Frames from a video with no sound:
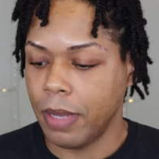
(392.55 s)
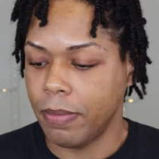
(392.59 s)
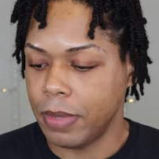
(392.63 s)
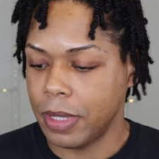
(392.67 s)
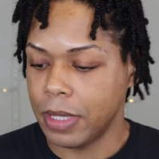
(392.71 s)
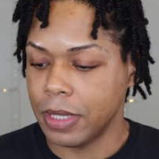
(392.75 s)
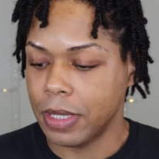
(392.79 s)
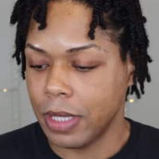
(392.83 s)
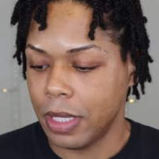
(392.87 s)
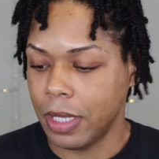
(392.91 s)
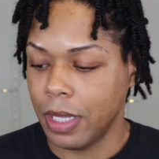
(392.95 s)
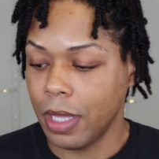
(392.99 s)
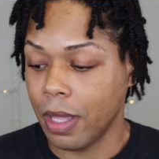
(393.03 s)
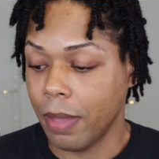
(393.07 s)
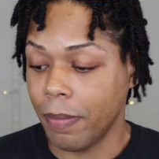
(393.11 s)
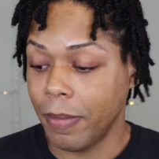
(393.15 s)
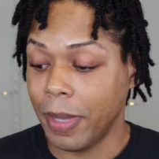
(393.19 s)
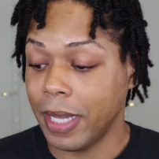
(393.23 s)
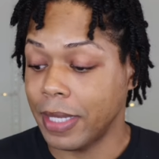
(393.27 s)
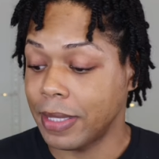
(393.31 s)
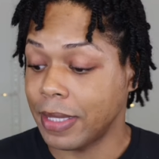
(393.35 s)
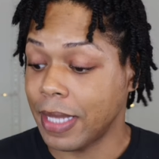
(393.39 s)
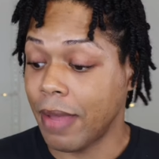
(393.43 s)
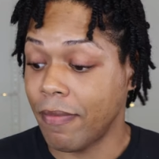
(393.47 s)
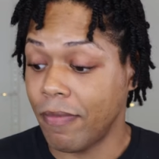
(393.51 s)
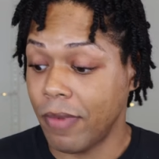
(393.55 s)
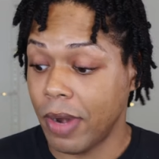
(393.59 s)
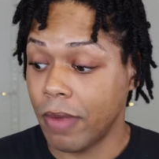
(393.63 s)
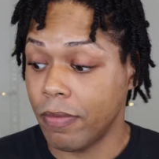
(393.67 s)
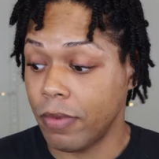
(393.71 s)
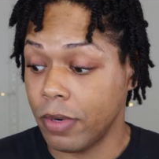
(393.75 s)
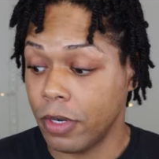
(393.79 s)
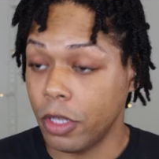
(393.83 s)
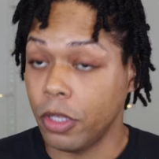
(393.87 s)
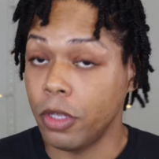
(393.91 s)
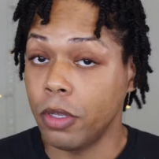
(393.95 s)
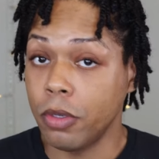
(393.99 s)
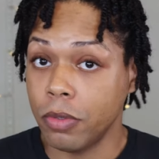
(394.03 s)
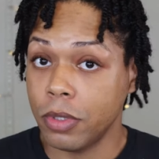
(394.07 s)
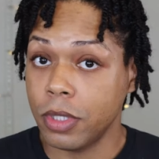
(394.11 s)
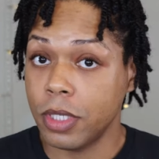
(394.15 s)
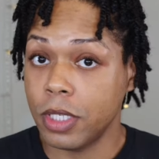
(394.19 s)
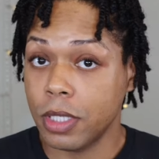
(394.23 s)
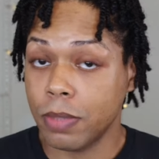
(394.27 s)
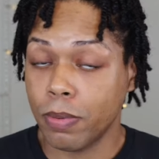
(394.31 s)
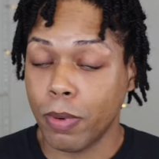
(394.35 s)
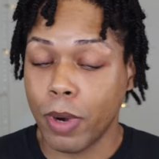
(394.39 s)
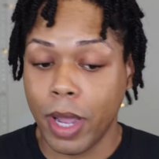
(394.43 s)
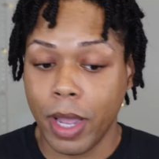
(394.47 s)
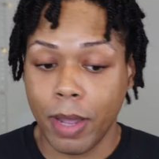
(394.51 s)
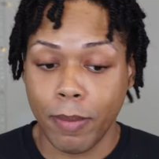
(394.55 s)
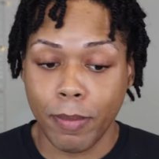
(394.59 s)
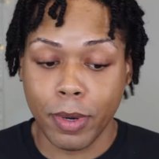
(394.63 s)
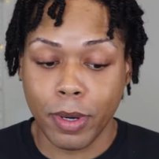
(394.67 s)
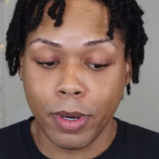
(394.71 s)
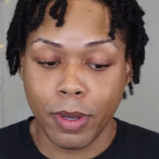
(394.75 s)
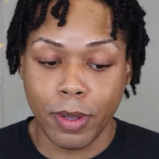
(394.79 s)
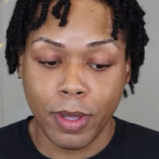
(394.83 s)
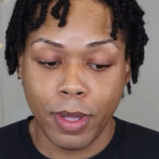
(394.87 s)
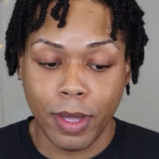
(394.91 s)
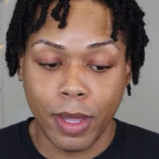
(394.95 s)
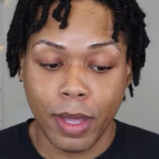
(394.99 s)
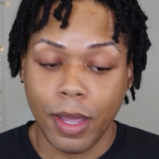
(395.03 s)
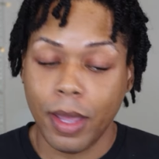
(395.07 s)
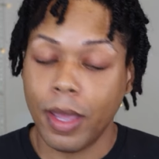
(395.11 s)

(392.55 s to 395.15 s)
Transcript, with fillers: up this lip because I've never used this primer